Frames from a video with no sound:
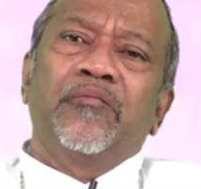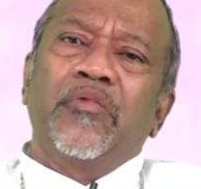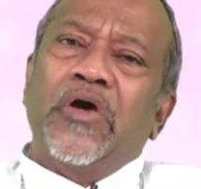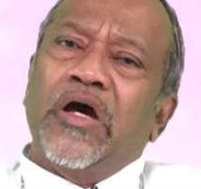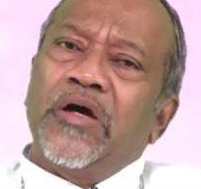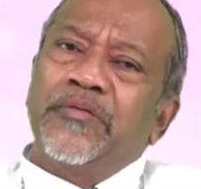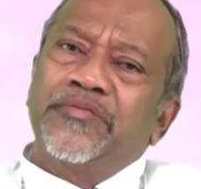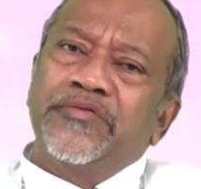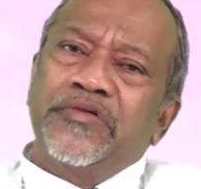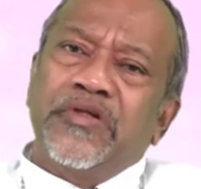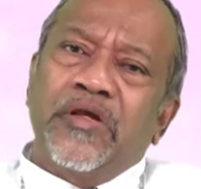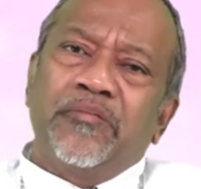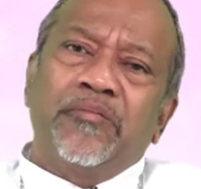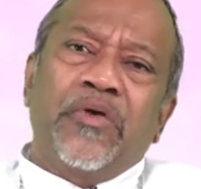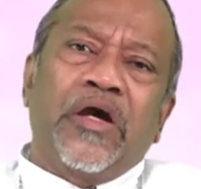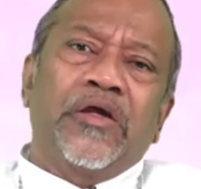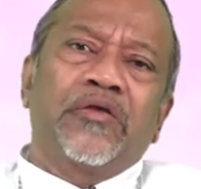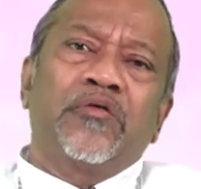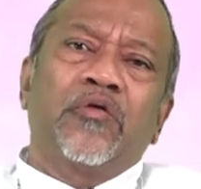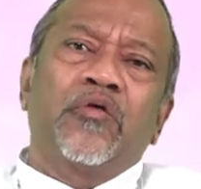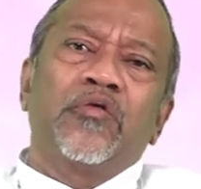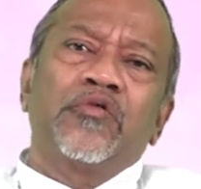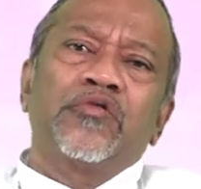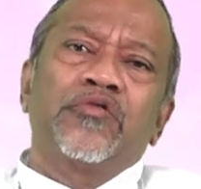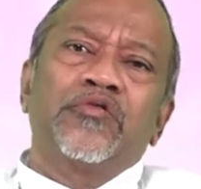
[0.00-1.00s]
perhaps they
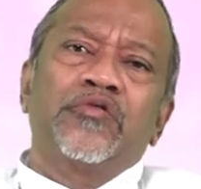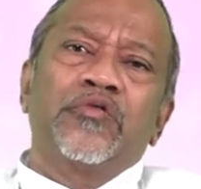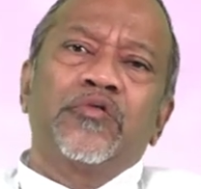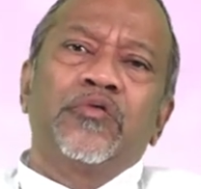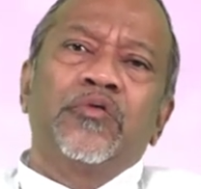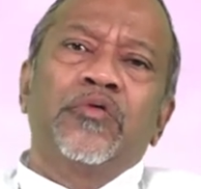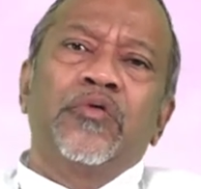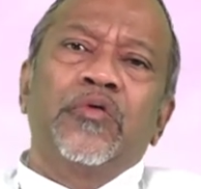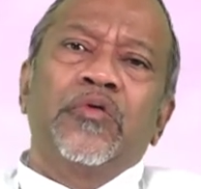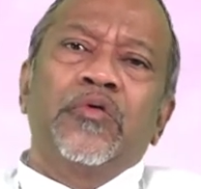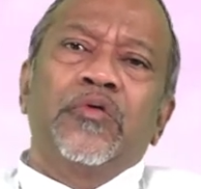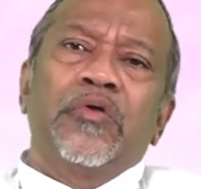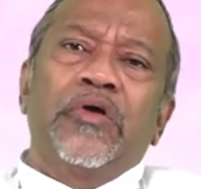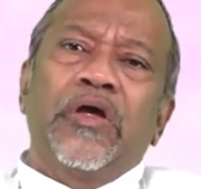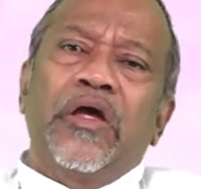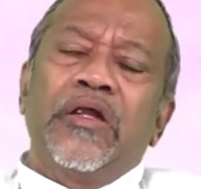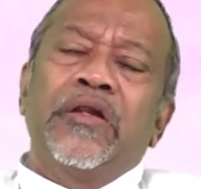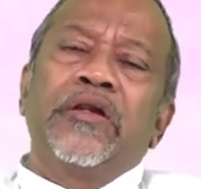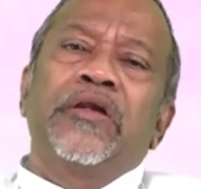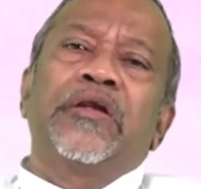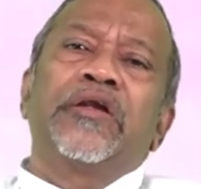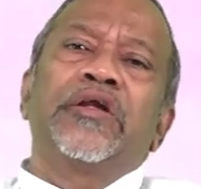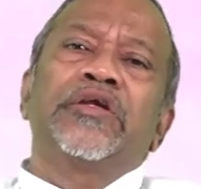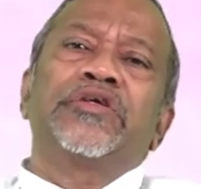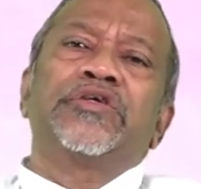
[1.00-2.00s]
might also
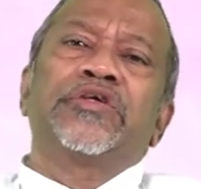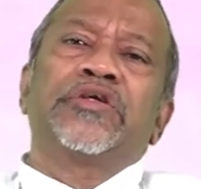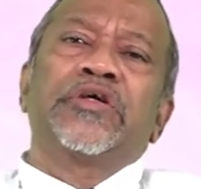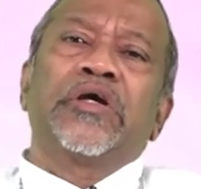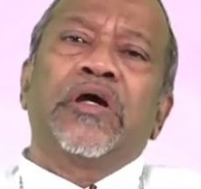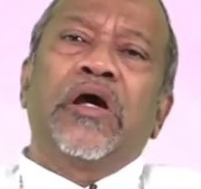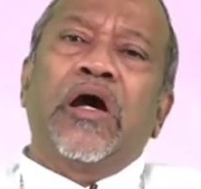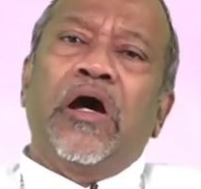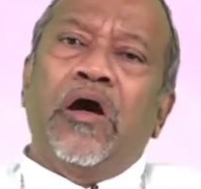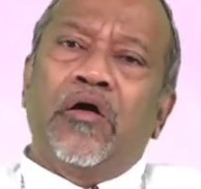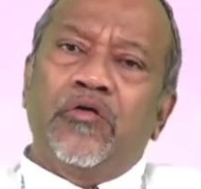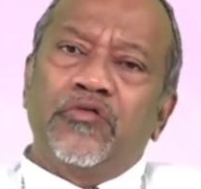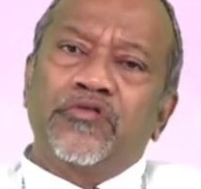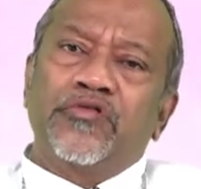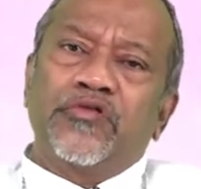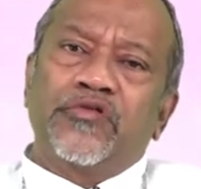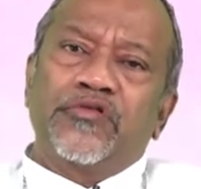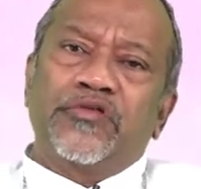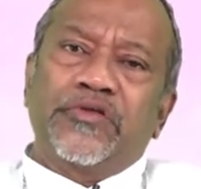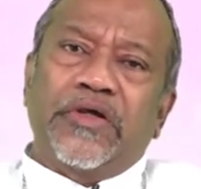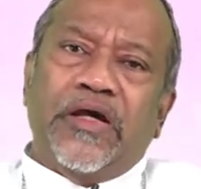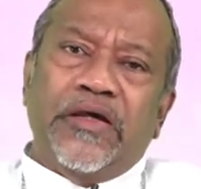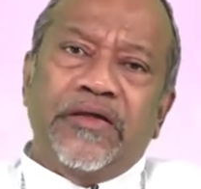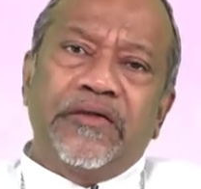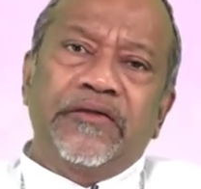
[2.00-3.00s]
enrich our
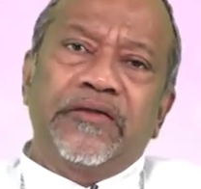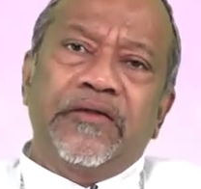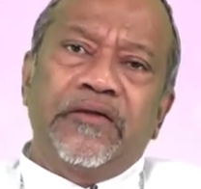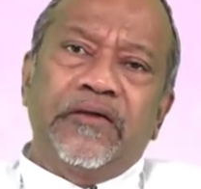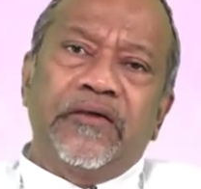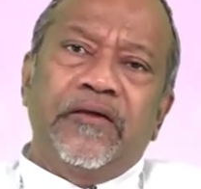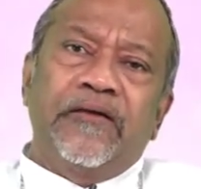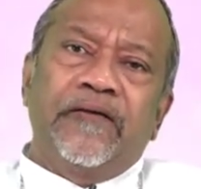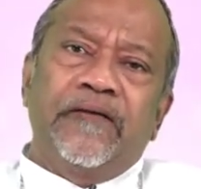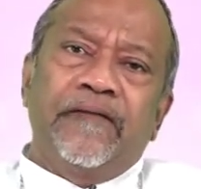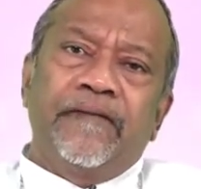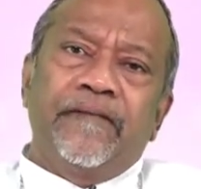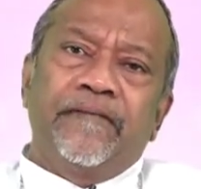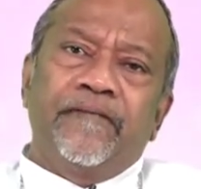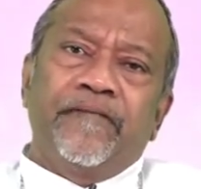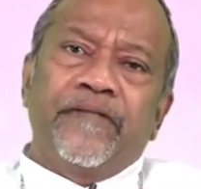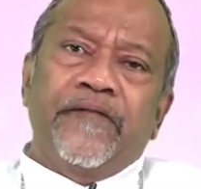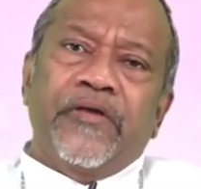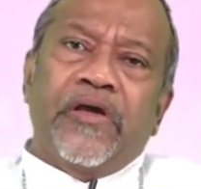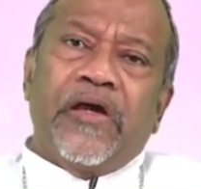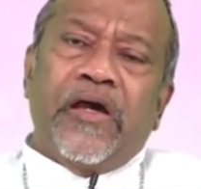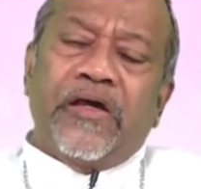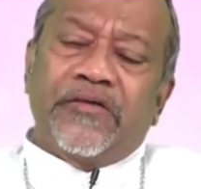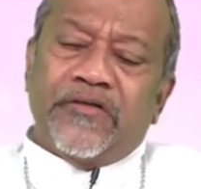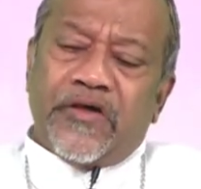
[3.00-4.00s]
society.
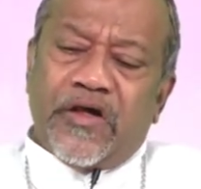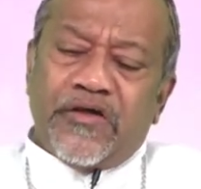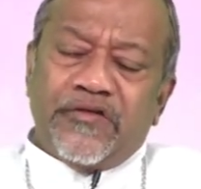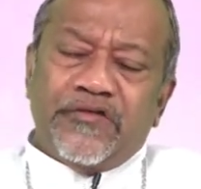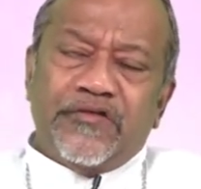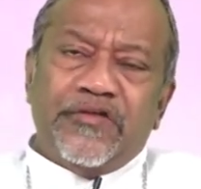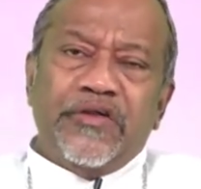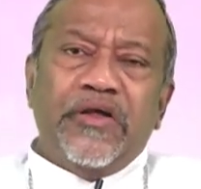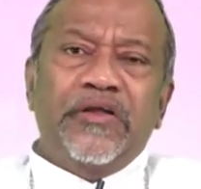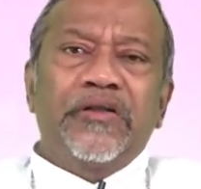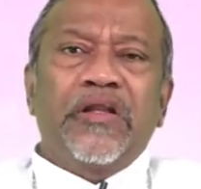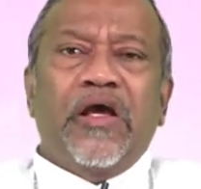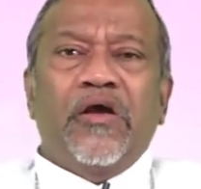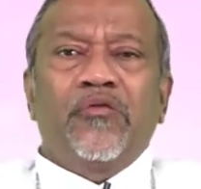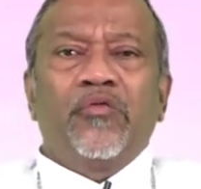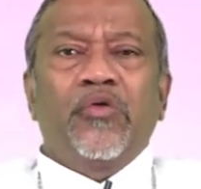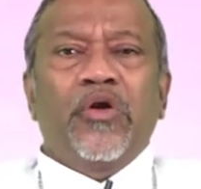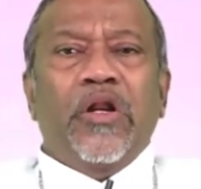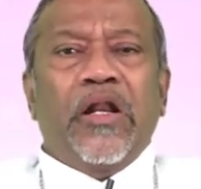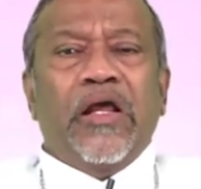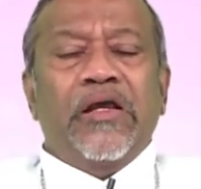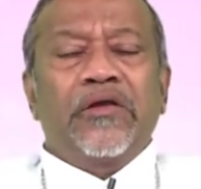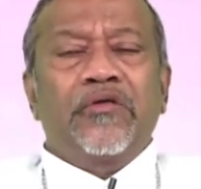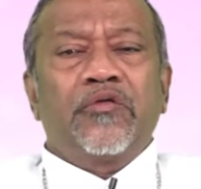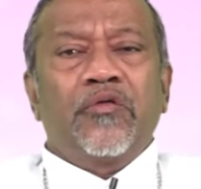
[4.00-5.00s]
As I said, I would
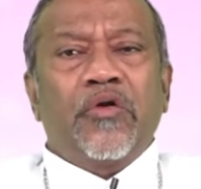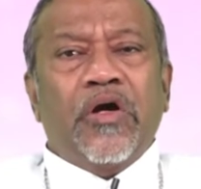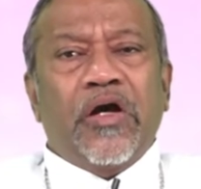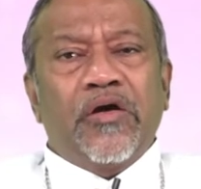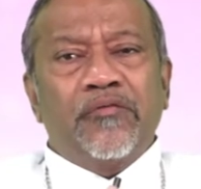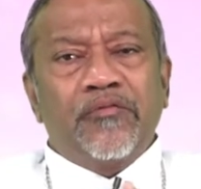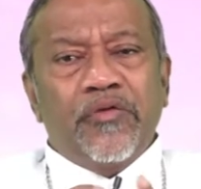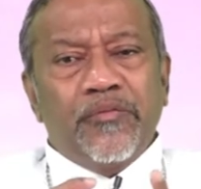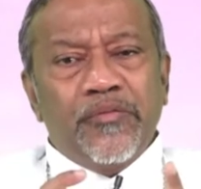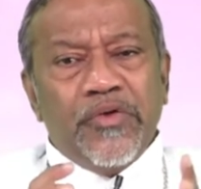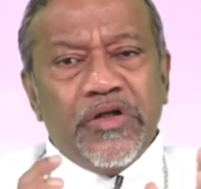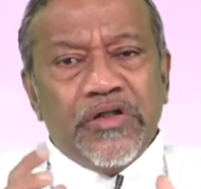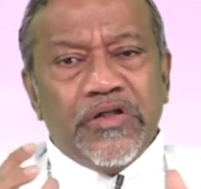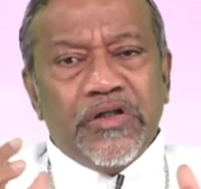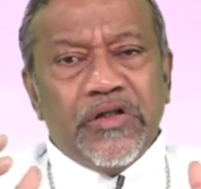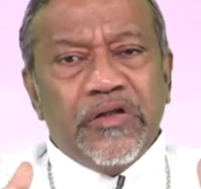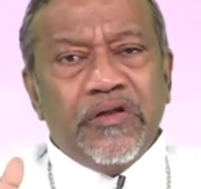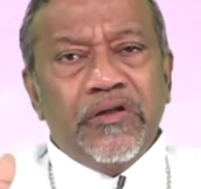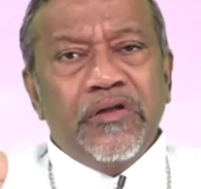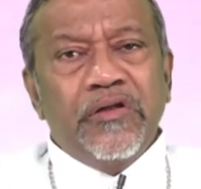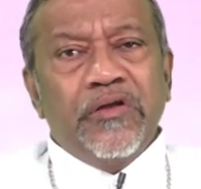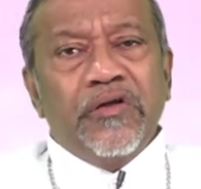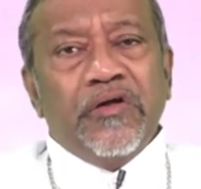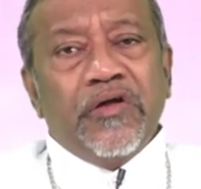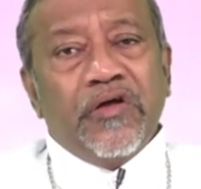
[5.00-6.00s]
like to have a
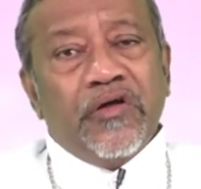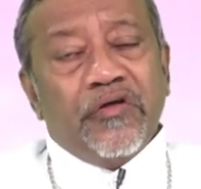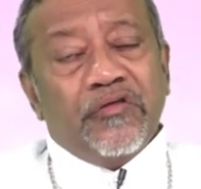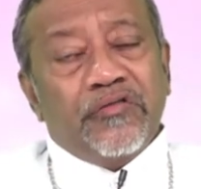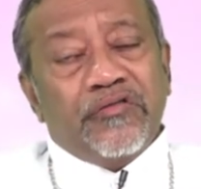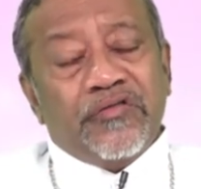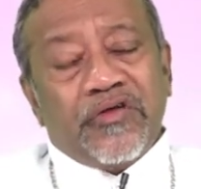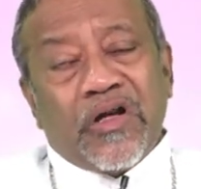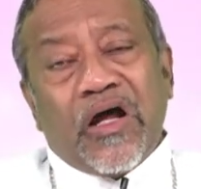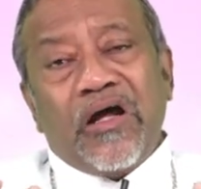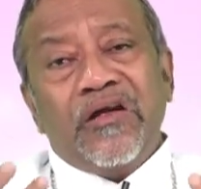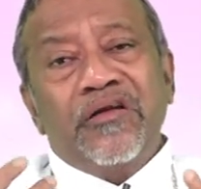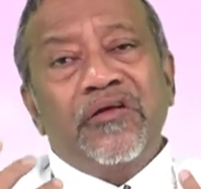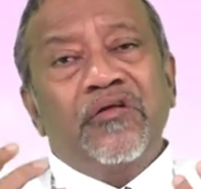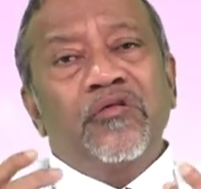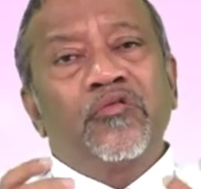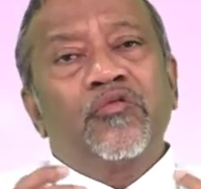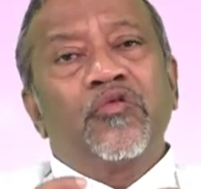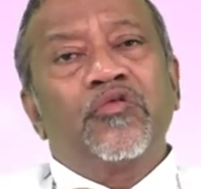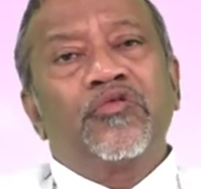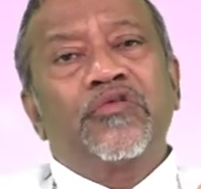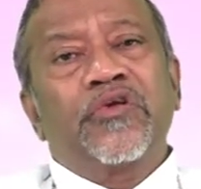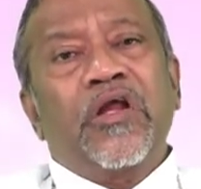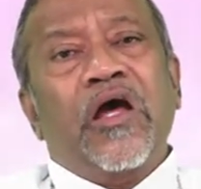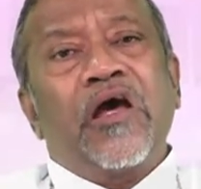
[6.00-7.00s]
meeting uh, start to,
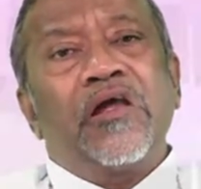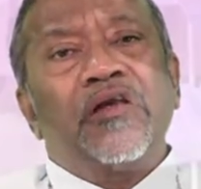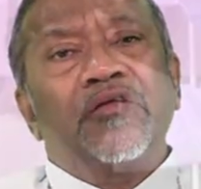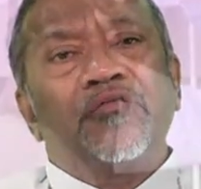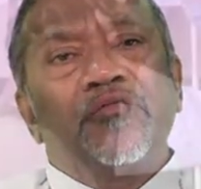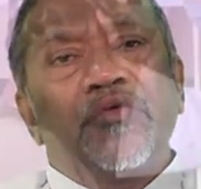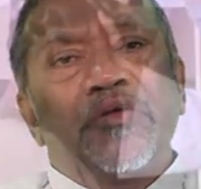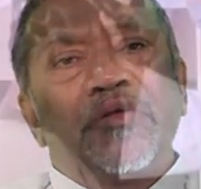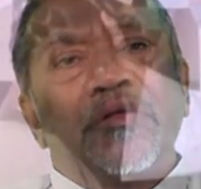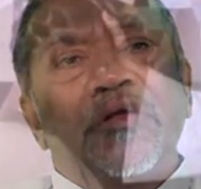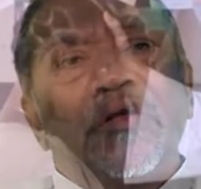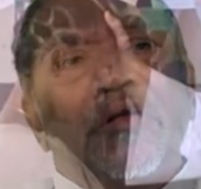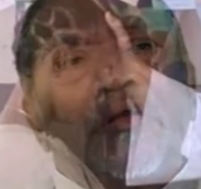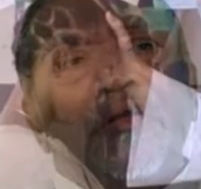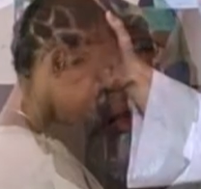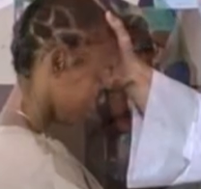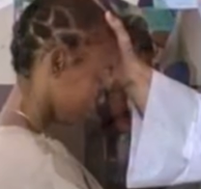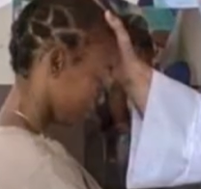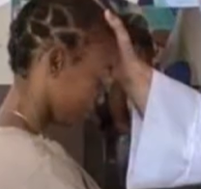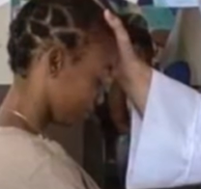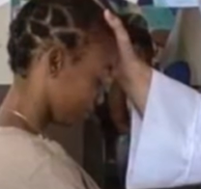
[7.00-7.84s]
to start with. There